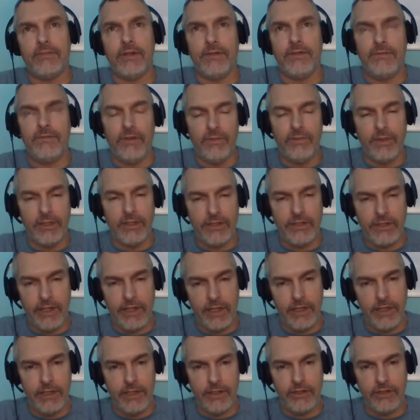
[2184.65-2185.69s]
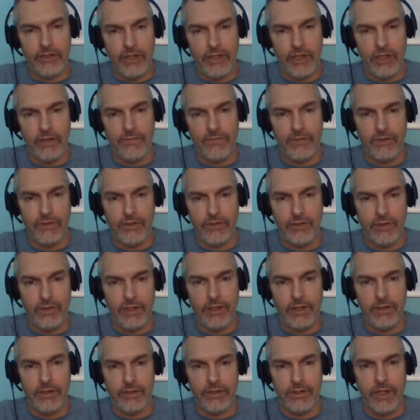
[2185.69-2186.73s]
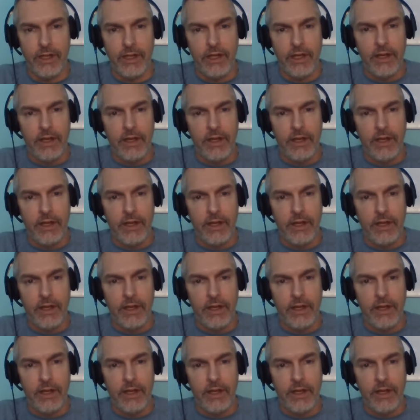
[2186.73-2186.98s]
but if you've been studying this channel for two years,